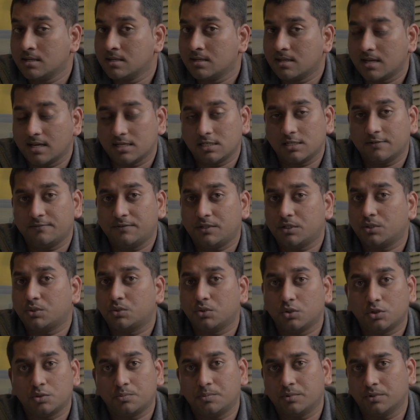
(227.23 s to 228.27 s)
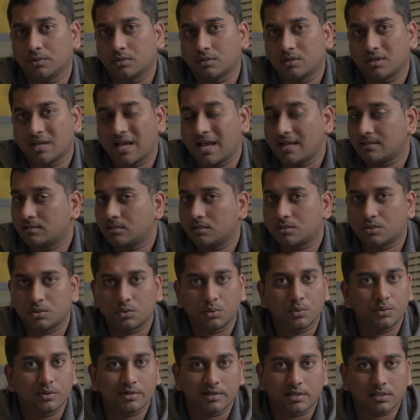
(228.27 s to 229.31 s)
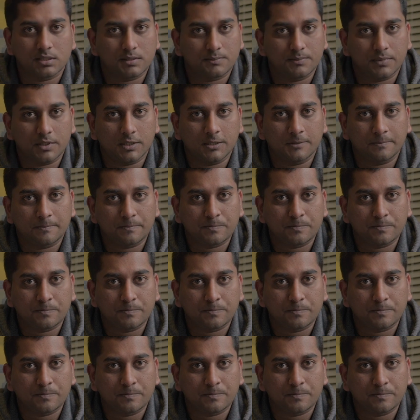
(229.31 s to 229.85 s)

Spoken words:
and every cookbook has its own recipe.